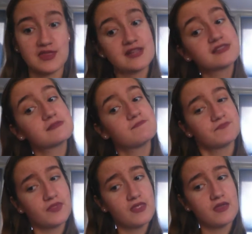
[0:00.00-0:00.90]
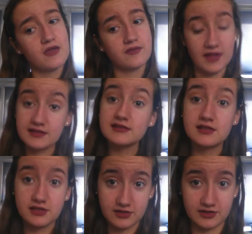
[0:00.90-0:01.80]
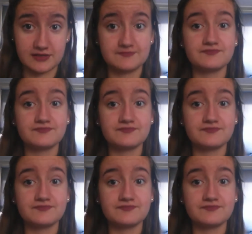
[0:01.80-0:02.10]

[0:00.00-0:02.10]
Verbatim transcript: That's good.